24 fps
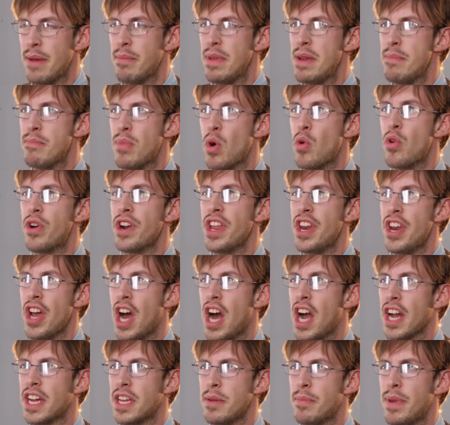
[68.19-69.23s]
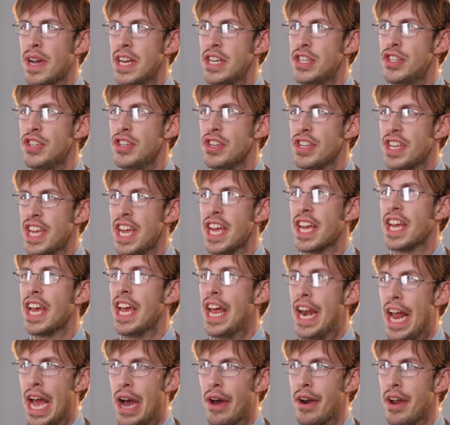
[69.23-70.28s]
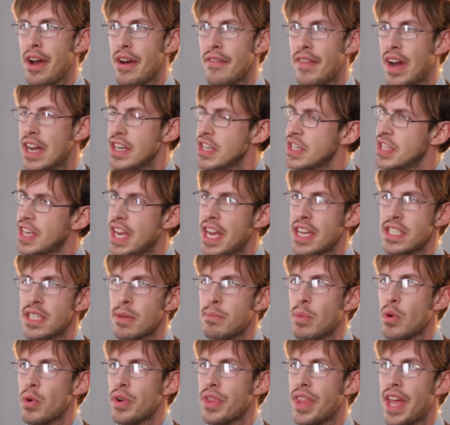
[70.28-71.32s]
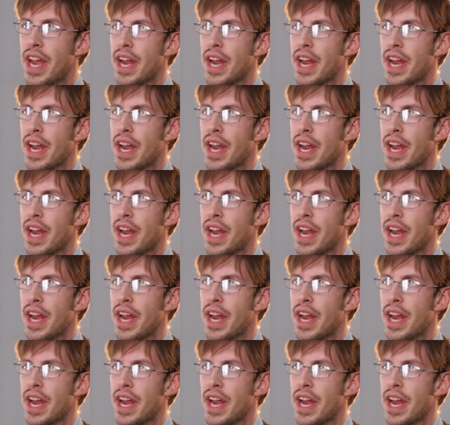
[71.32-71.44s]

can't be born into occupation you can't get out of. I just can't support